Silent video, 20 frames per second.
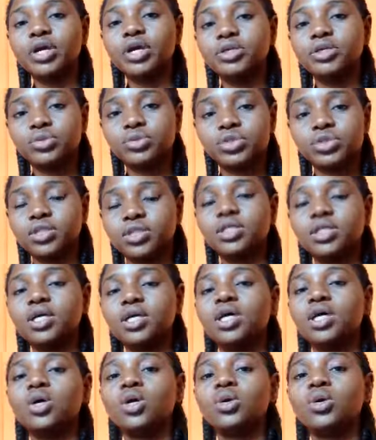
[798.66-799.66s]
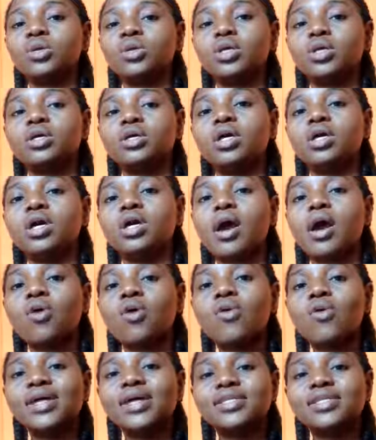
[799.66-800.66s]
mail you are using. Okay,
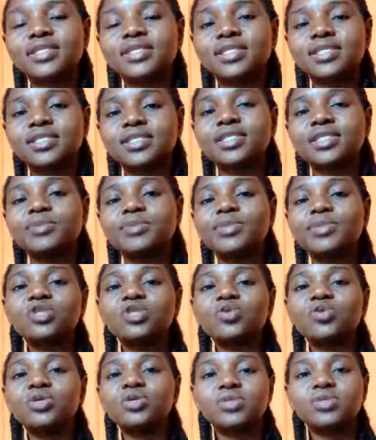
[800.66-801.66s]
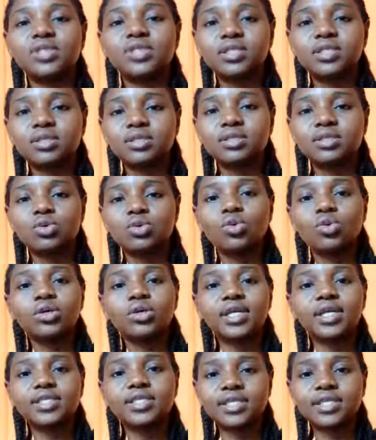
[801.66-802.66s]
go and set it. There's a place where you
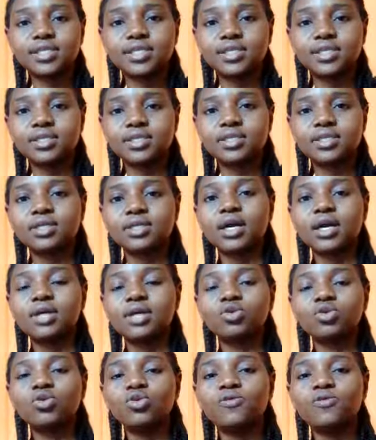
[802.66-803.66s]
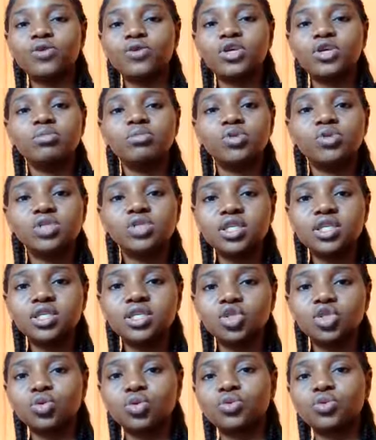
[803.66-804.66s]
set it. Go under settings and look for
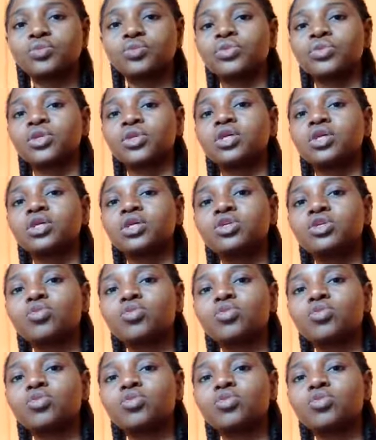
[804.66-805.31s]
email signature.